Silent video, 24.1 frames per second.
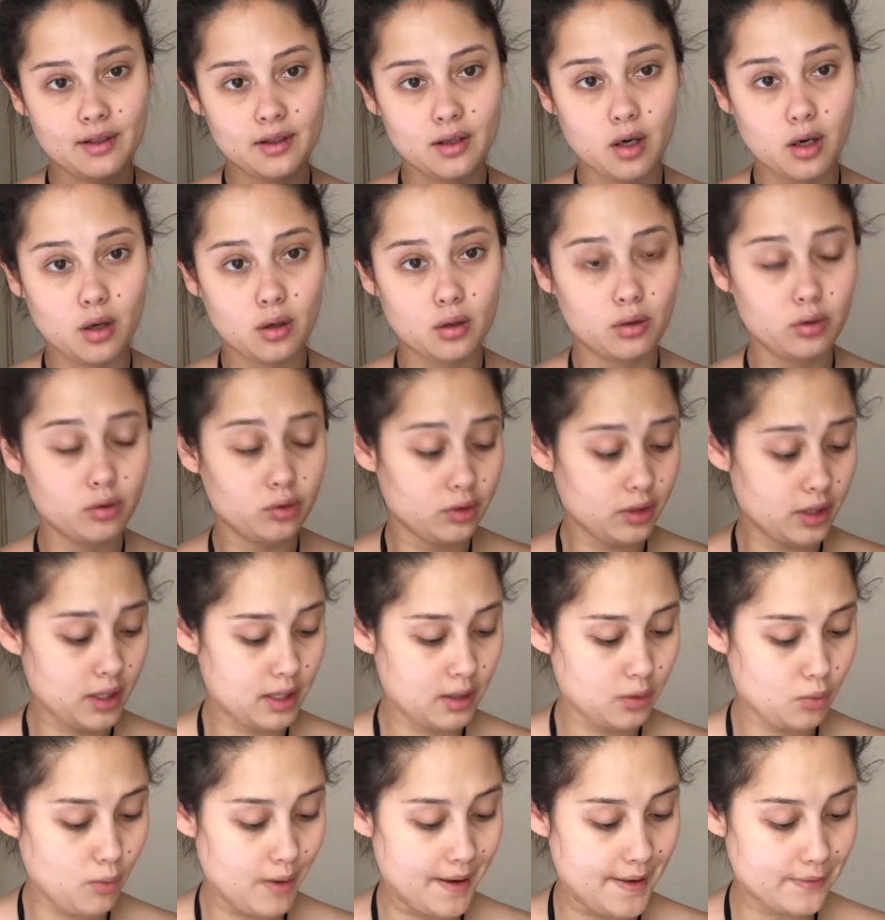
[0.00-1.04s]
whole
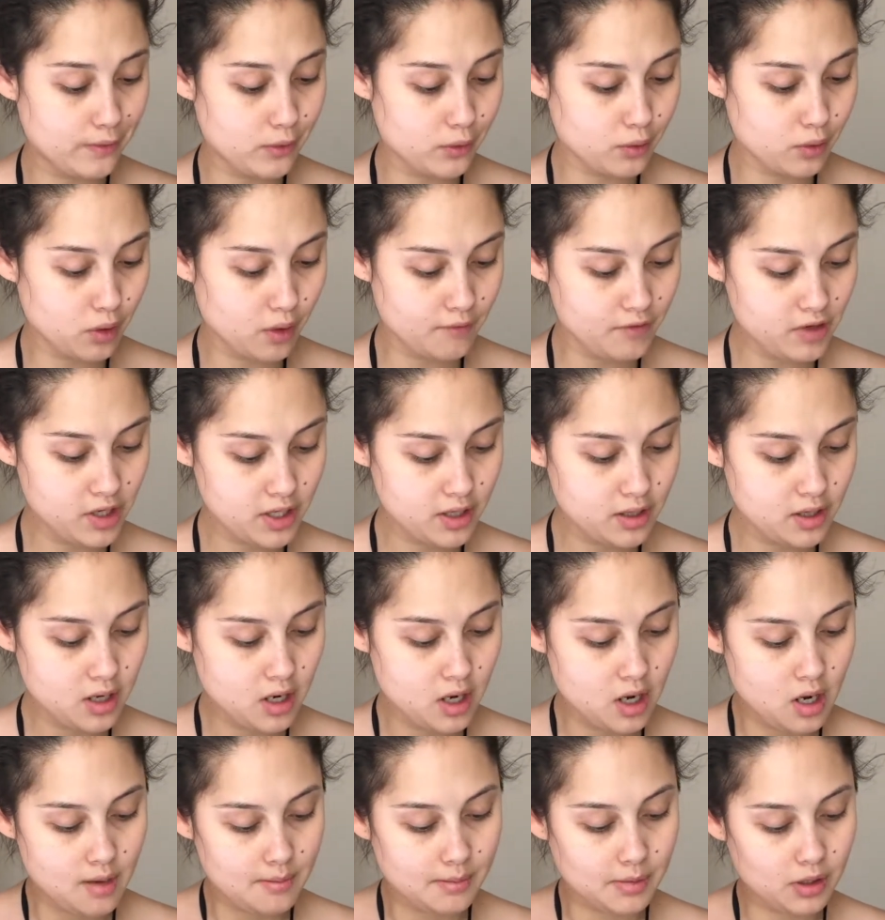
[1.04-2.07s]
wet look of it.
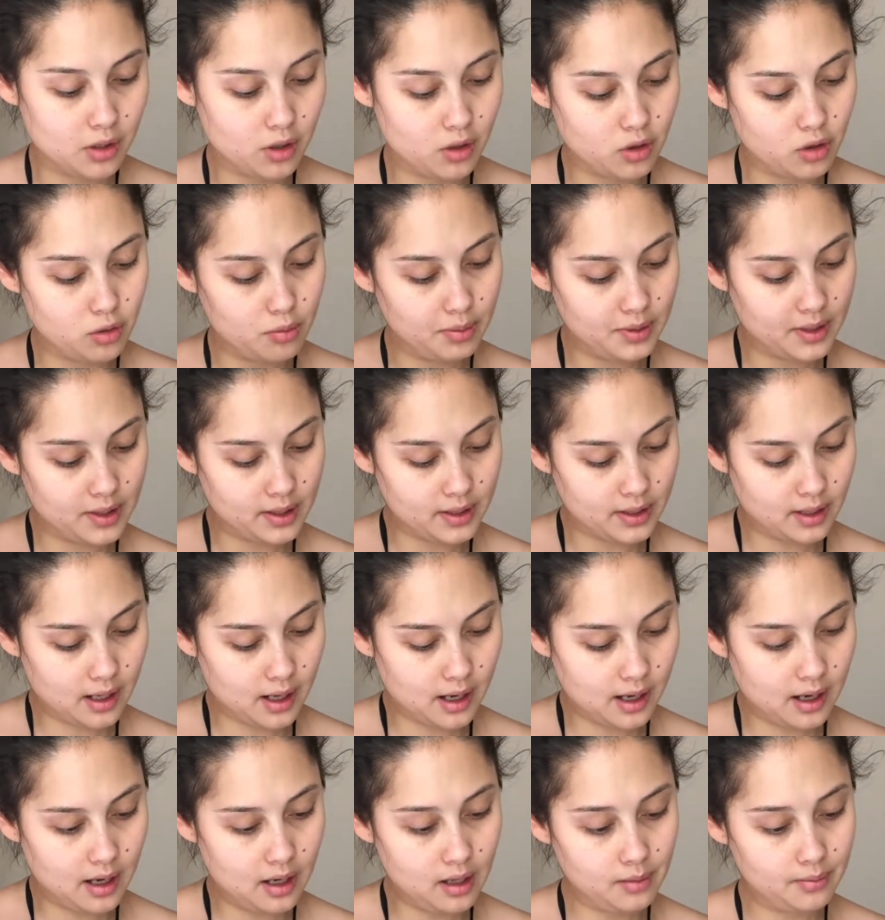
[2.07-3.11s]
I'm gonna open it
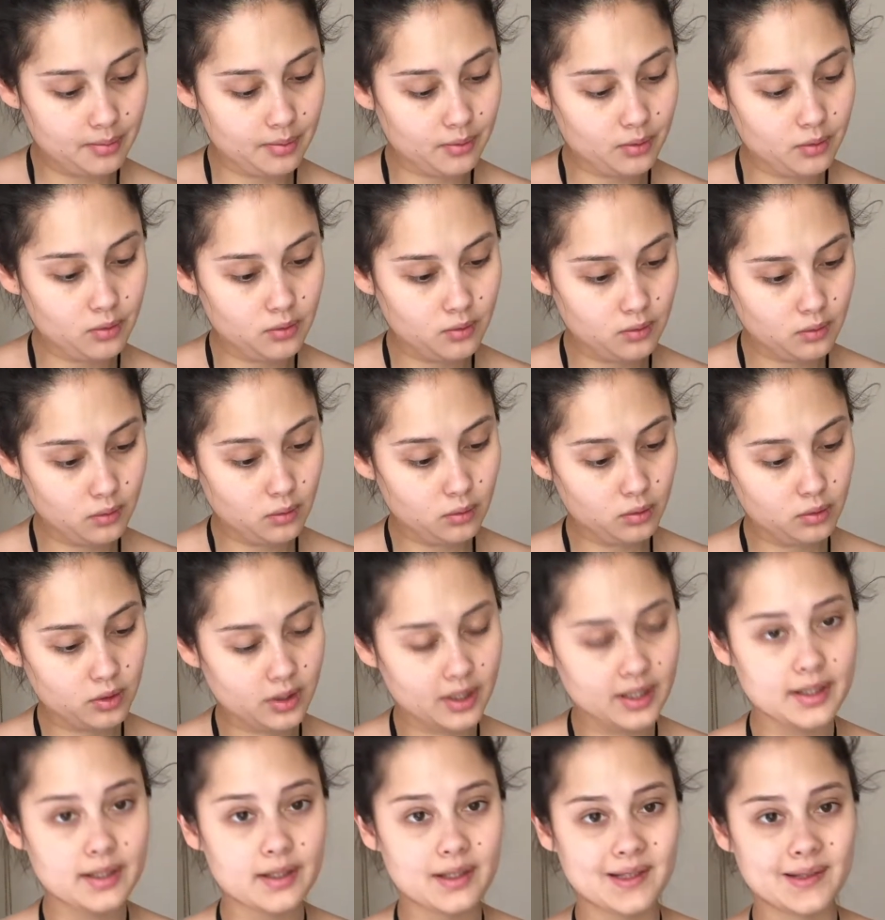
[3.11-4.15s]
up. Oh, look
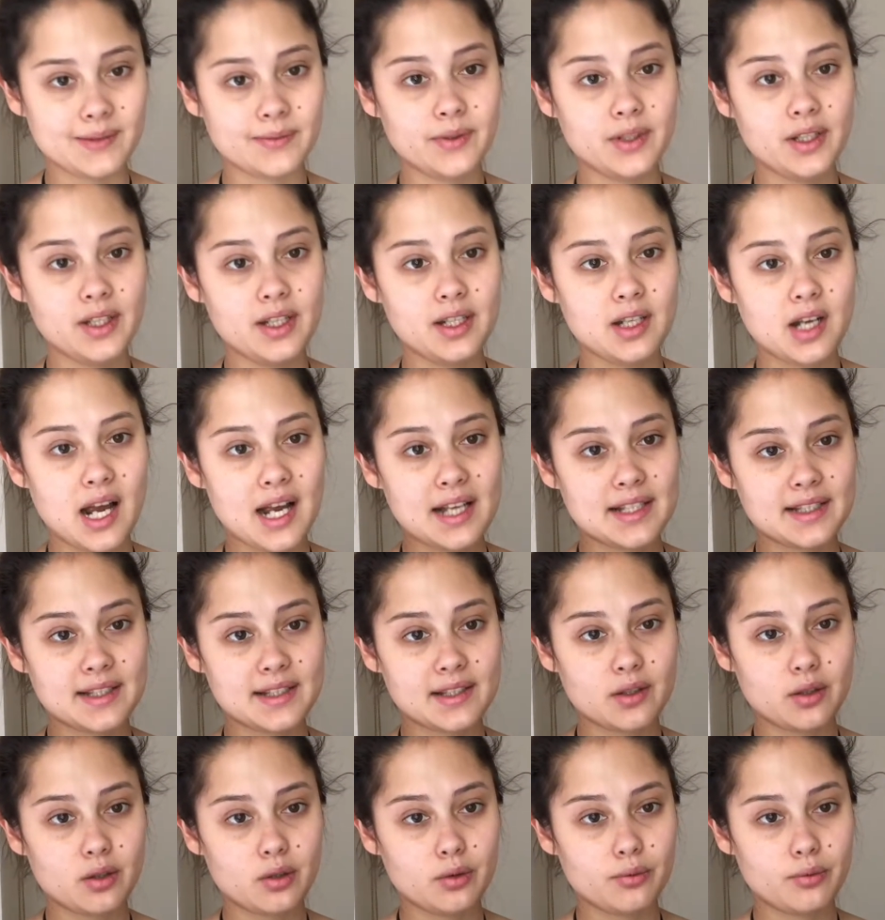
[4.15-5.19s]
at it, it's really nice.
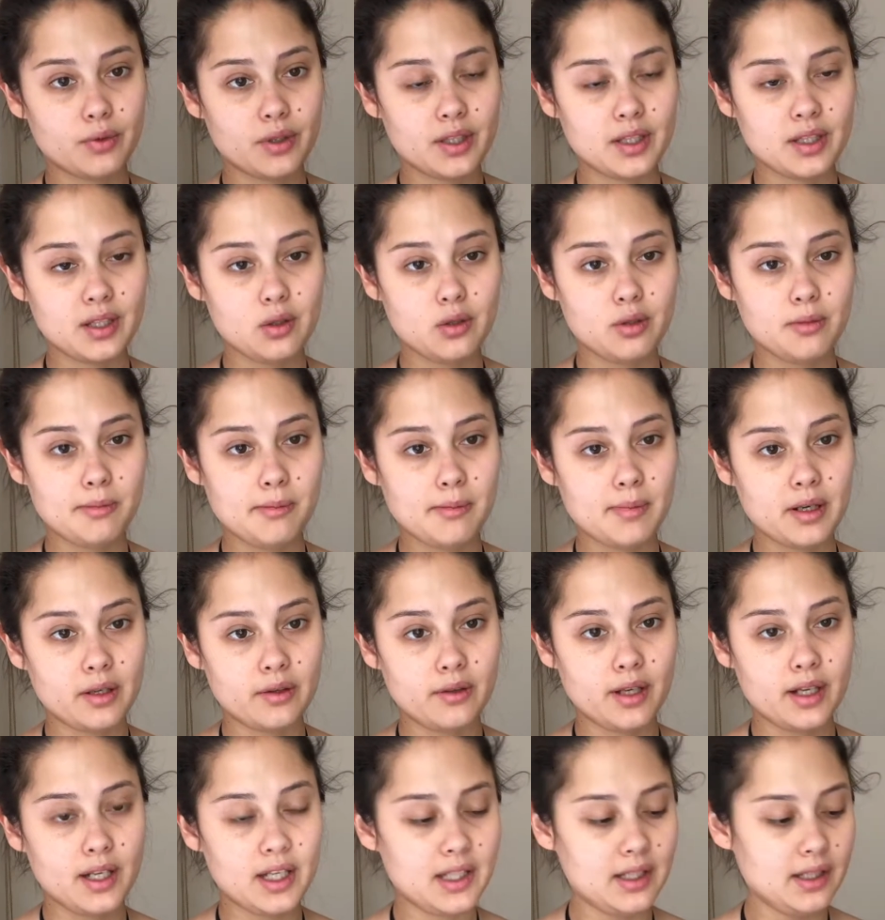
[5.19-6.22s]
It's got a really good
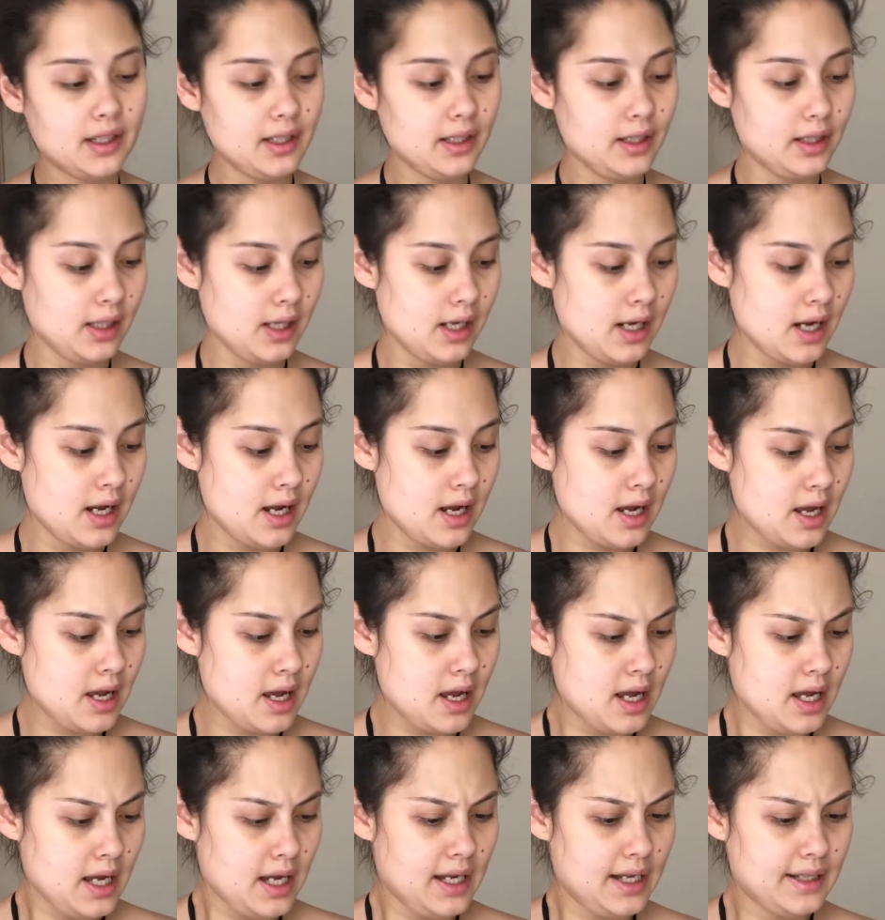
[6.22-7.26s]
mirror in it.
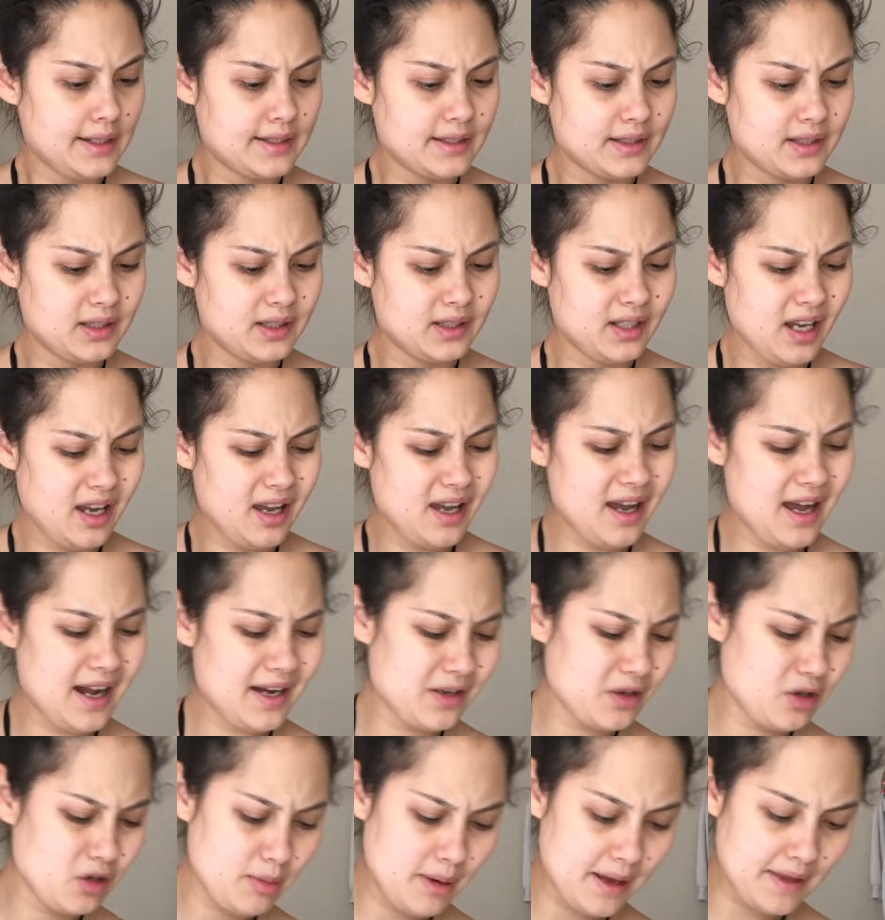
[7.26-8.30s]
It's, I
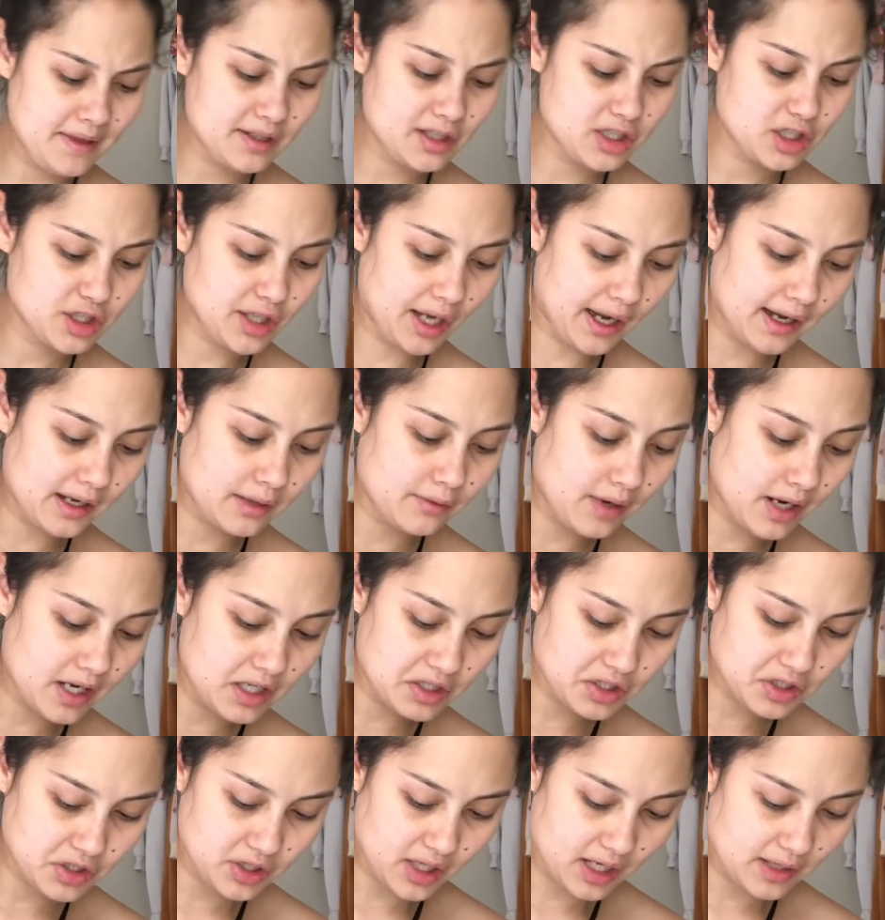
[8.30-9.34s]
don't know about the shade
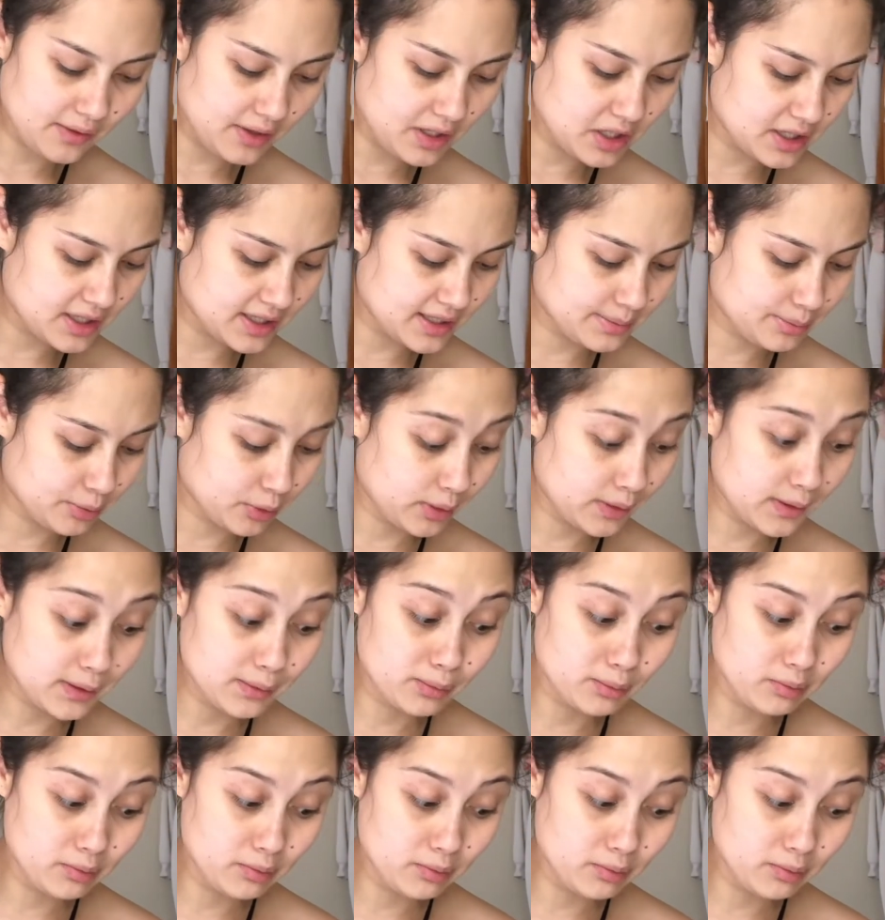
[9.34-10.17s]
range. The shade range is pretty